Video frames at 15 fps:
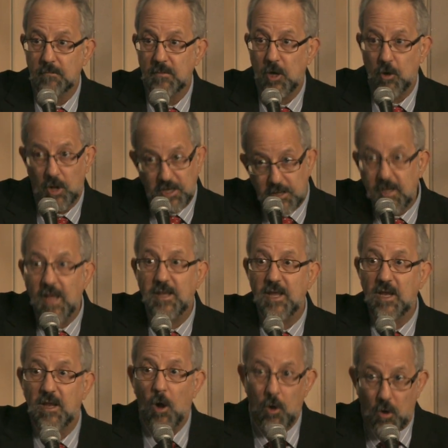Not only did they
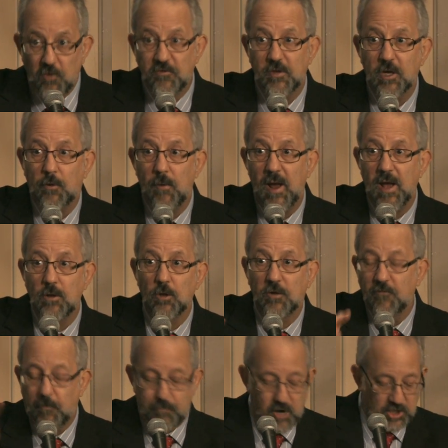dig holes in the ground
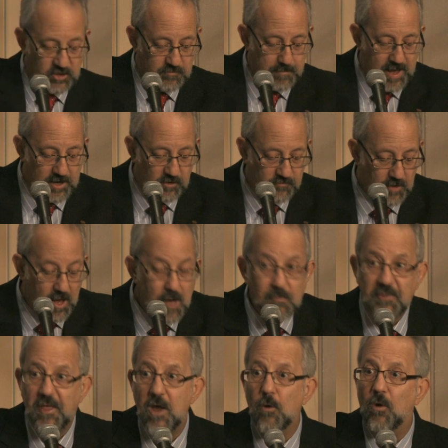looking for precious metals,
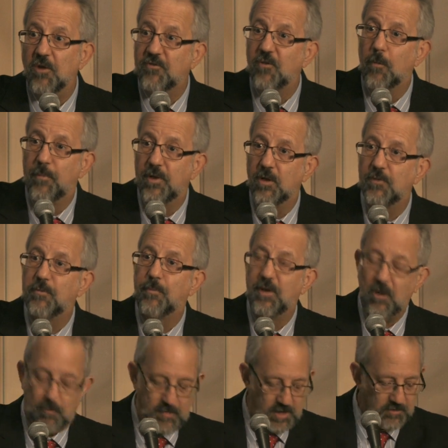but they also built
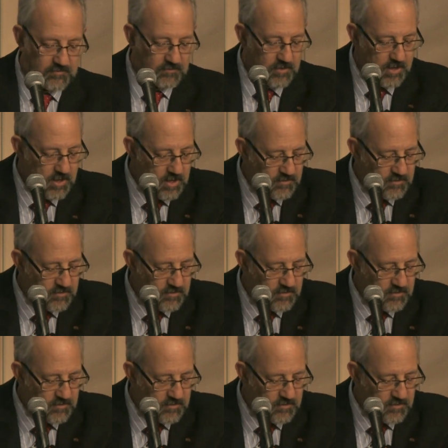pyramids.